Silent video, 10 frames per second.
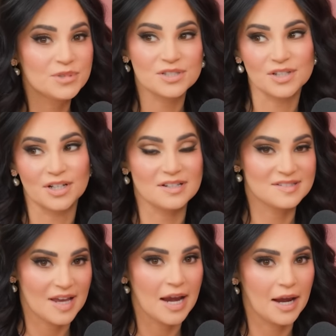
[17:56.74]
just going to
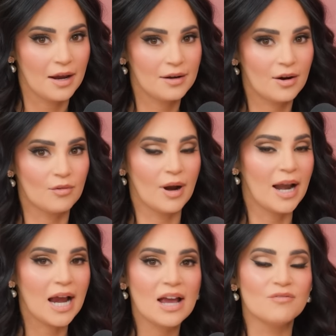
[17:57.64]
say it. All right.
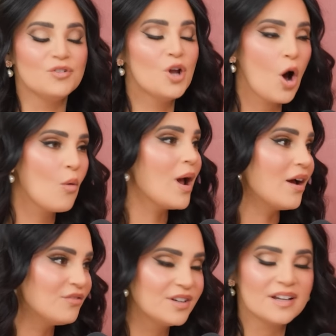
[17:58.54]
I have no
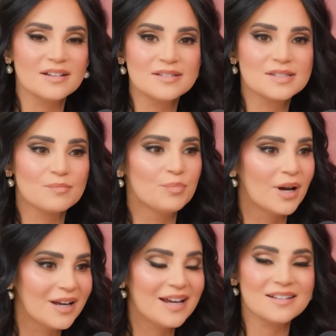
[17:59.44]
evidence,
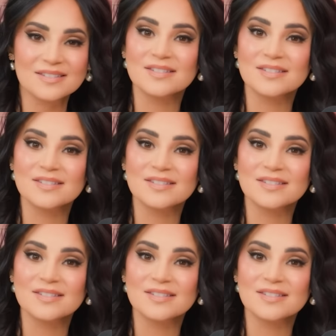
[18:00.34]
but it's